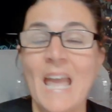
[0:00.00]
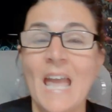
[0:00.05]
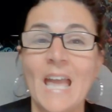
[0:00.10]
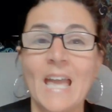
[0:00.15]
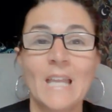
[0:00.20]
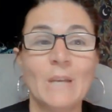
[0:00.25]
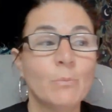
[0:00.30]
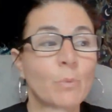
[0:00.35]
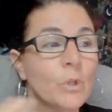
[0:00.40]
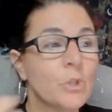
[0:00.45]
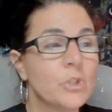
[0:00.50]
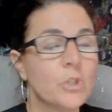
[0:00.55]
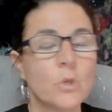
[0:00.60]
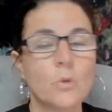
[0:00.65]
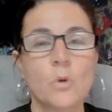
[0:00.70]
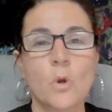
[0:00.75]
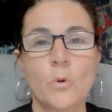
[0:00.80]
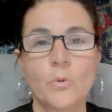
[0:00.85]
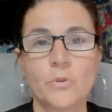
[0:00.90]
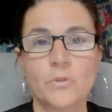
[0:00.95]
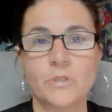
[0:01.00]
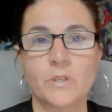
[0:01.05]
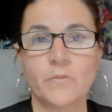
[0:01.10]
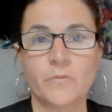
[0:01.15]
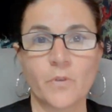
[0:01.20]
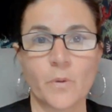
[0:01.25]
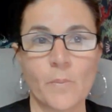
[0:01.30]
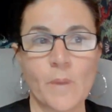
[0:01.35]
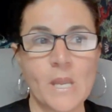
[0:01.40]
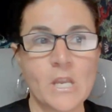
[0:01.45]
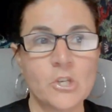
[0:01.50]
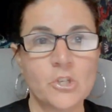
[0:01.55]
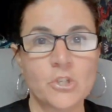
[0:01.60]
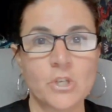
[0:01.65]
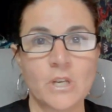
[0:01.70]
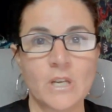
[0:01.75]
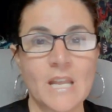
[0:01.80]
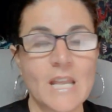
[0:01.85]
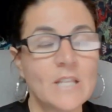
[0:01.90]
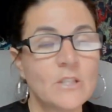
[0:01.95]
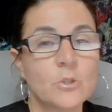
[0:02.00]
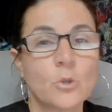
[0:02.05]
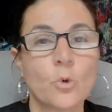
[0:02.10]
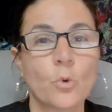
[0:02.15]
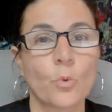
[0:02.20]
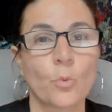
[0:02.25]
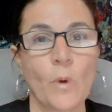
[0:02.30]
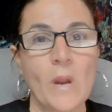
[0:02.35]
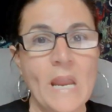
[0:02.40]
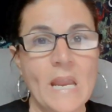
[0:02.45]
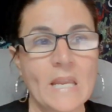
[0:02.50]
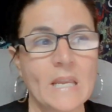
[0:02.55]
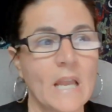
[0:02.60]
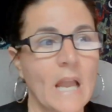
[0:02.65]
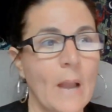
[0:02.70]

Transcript: And once you know this information, it's great.